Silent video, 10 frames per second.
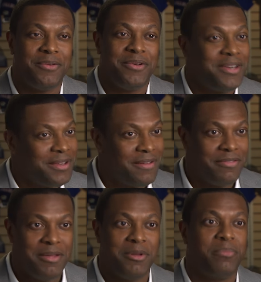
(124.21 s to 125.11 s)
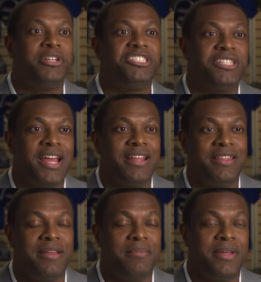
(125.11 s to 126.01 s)
love them and appreciate
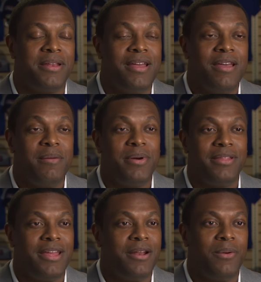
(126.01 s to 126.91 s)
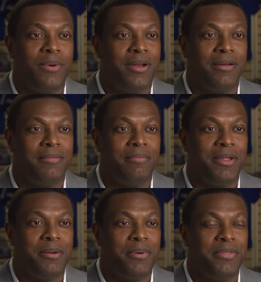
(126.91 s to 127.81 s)
them, and but they don't want to, they
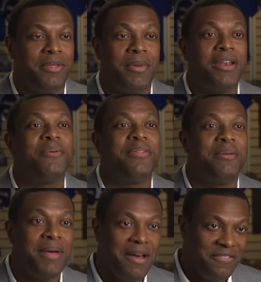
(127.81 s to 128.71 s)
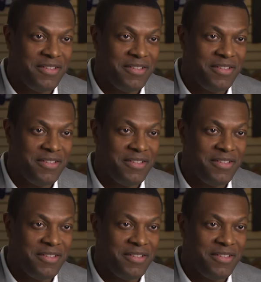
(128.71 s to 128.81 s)
don't put their money where their mouth